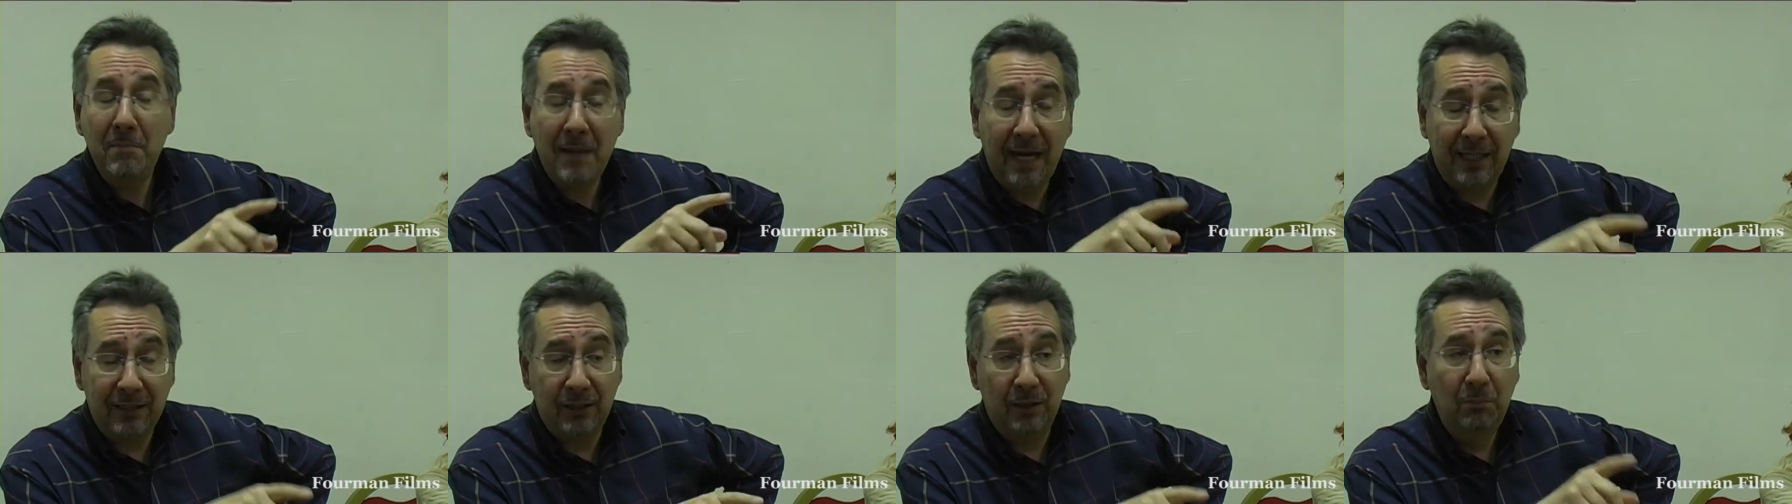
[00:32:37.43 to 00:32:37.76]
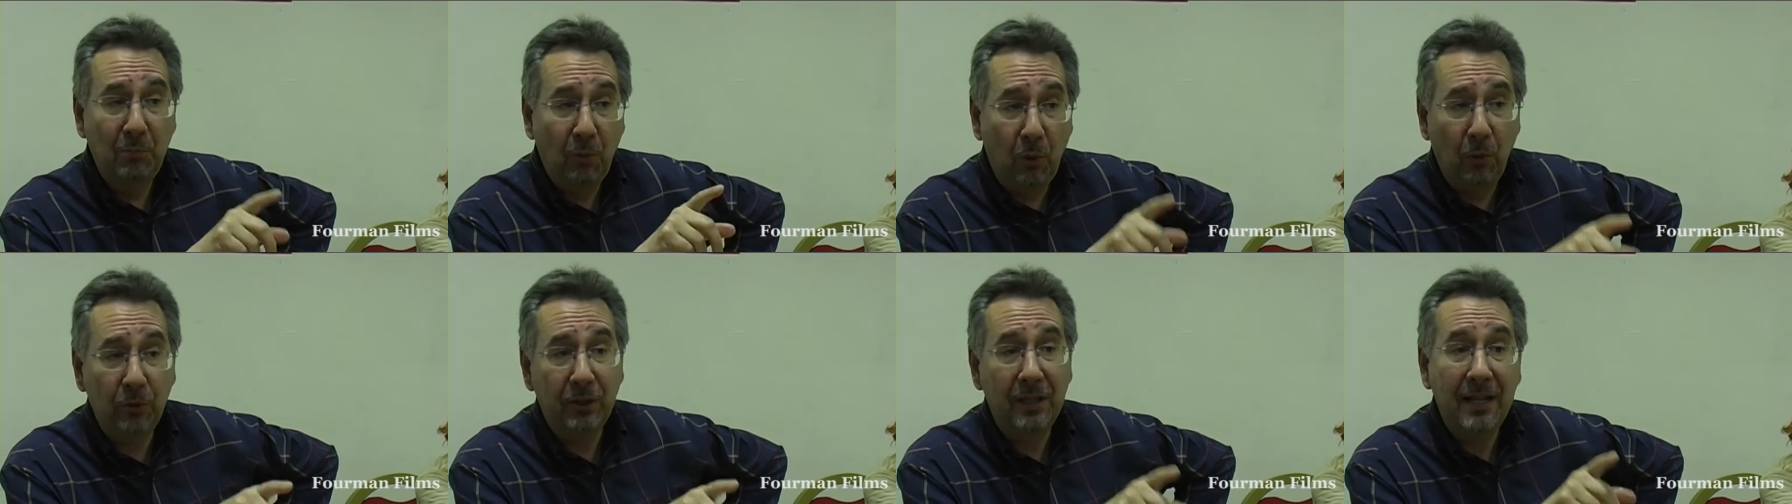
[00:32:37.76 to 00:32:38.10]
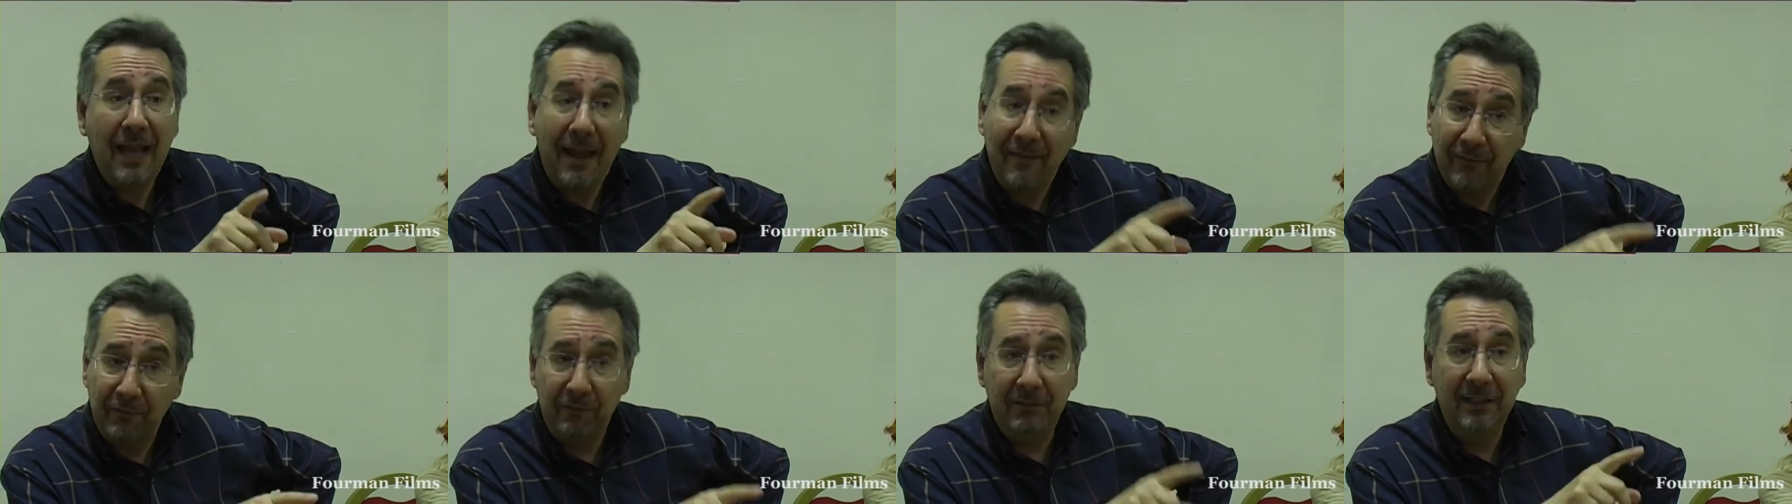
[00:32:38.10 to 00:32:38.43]
matter more than
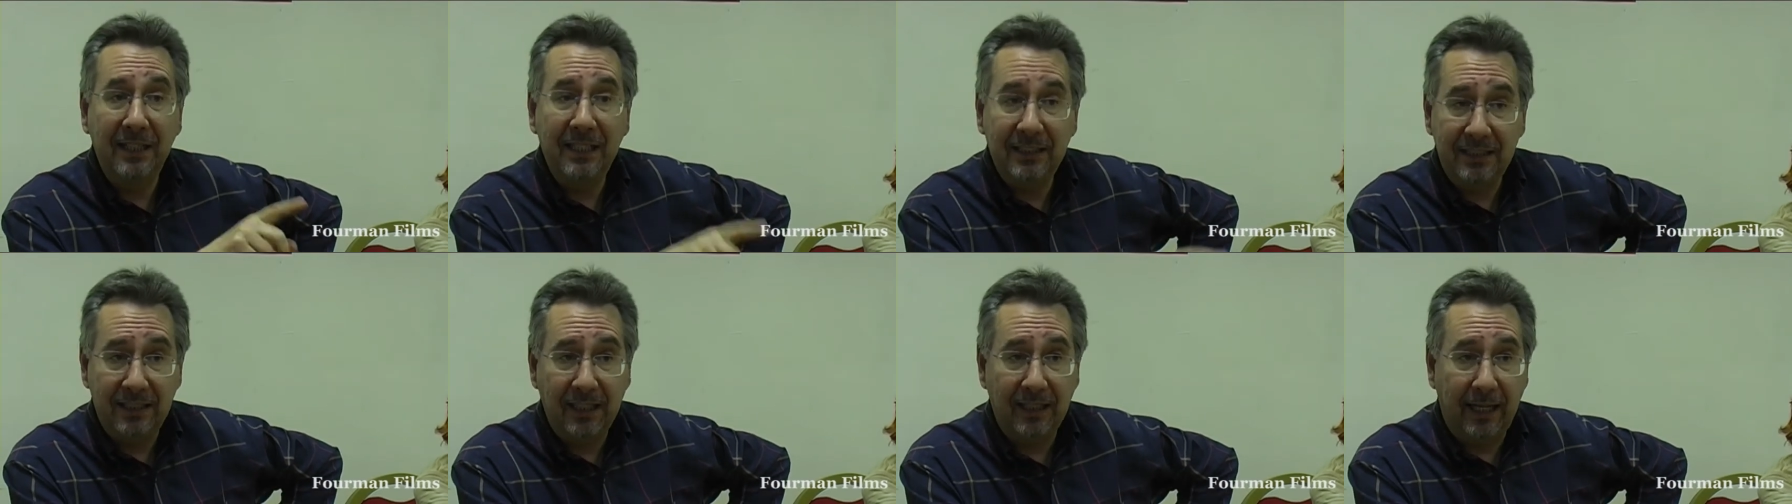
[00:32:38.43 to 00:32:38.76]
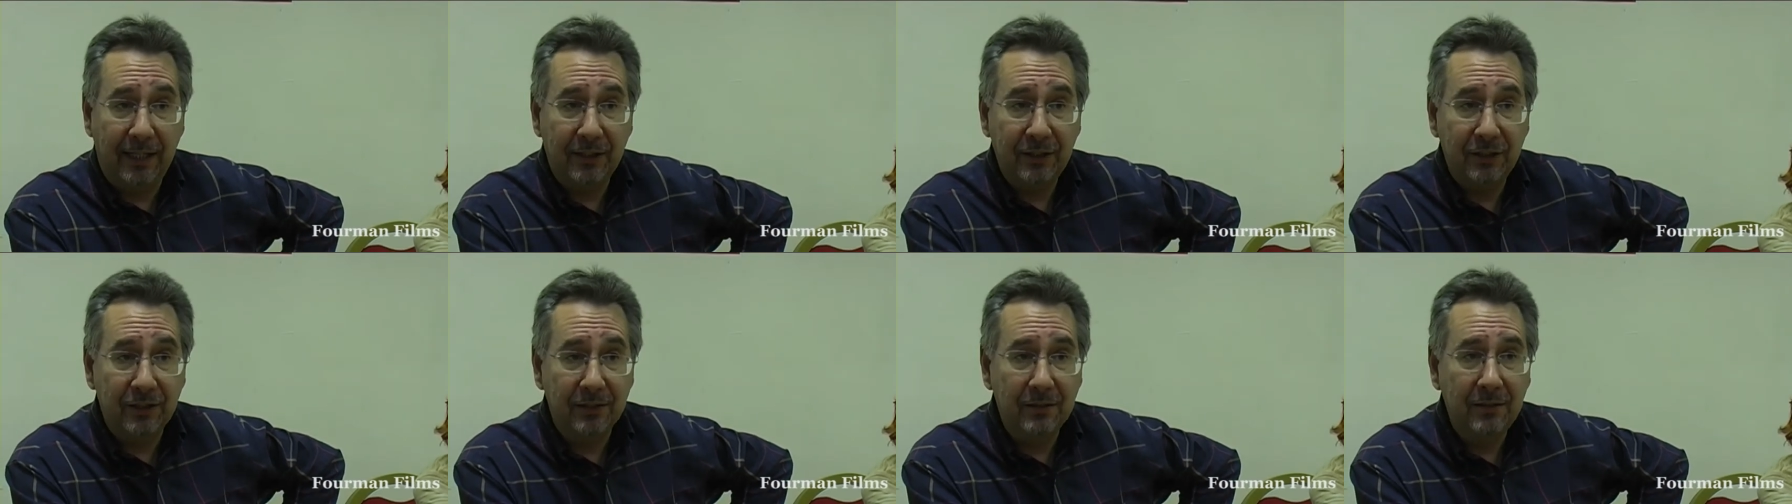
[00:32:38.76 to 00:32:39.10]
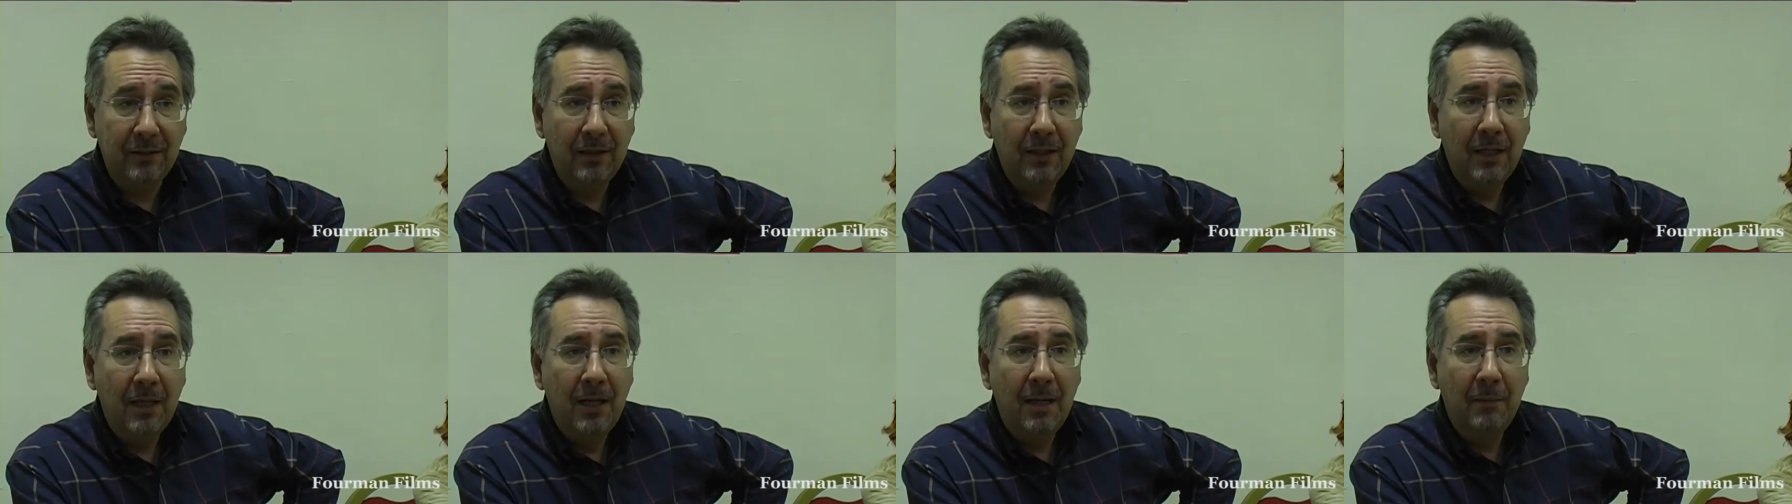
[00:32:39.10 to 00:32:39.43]
ever in this election